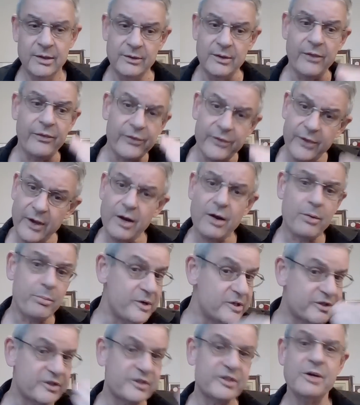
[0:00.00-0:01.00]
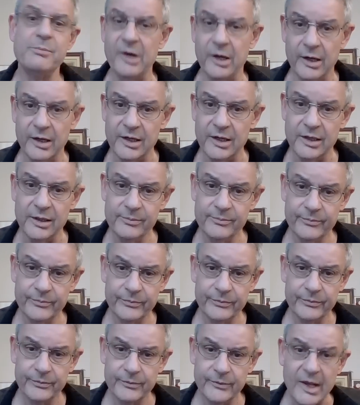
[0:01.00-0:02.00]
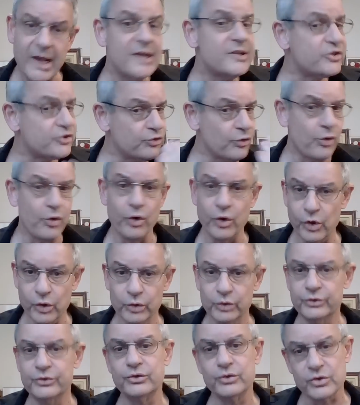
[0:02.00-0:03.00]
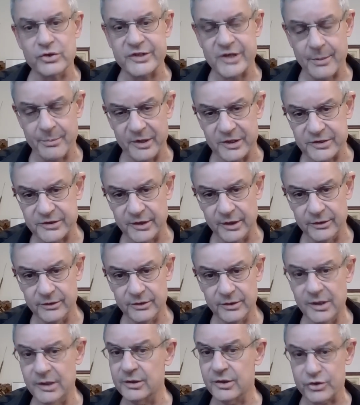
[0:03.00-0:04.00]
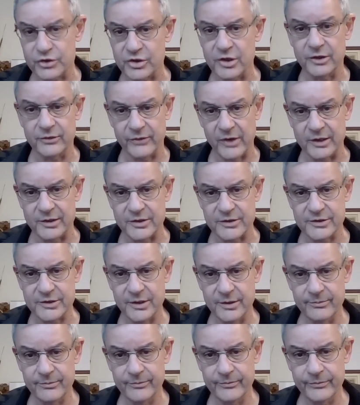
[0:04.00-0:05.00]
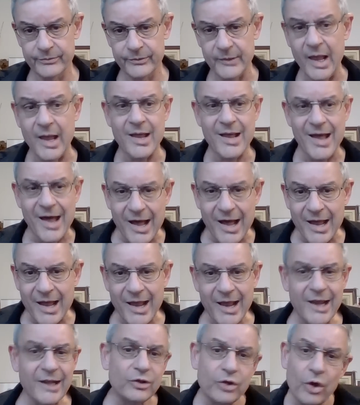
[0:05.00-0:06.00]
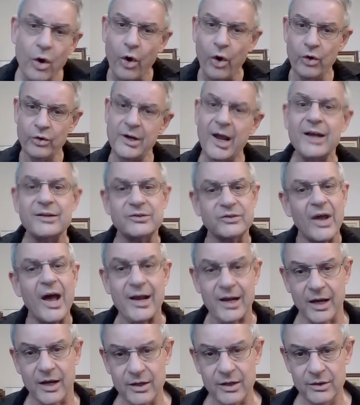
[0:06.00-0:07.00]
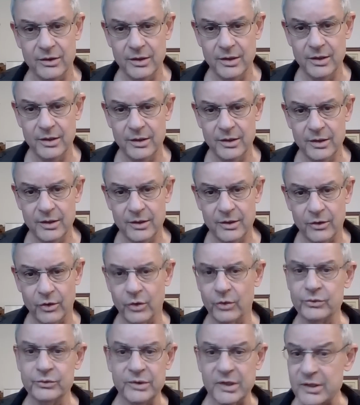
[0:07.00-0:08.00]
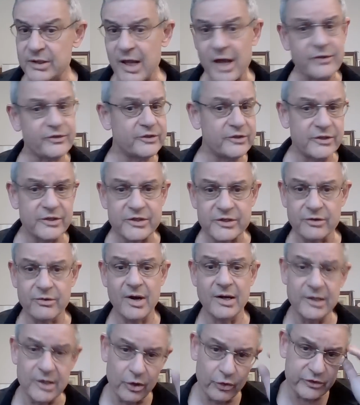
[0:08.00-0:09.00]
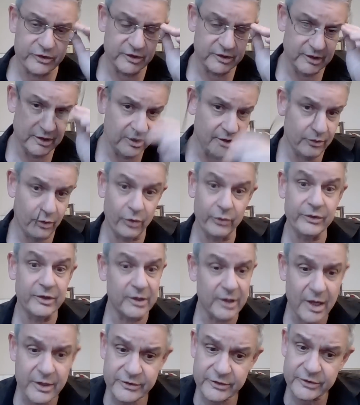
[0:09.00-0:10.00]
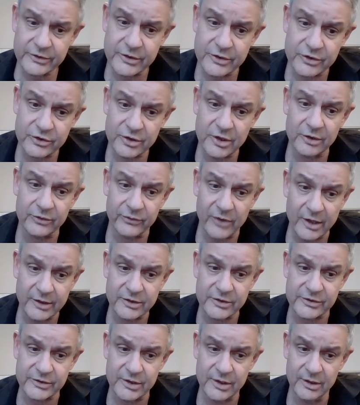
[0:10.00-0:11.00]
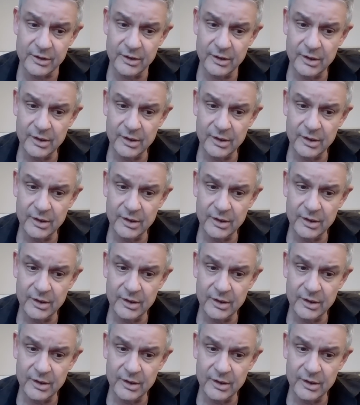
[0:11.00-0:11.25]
the therapist, similarly, has to collude to some extent in the shared fantasy. A head-on attack on the narcissist's grandiosity or the narcissist's shared fantasy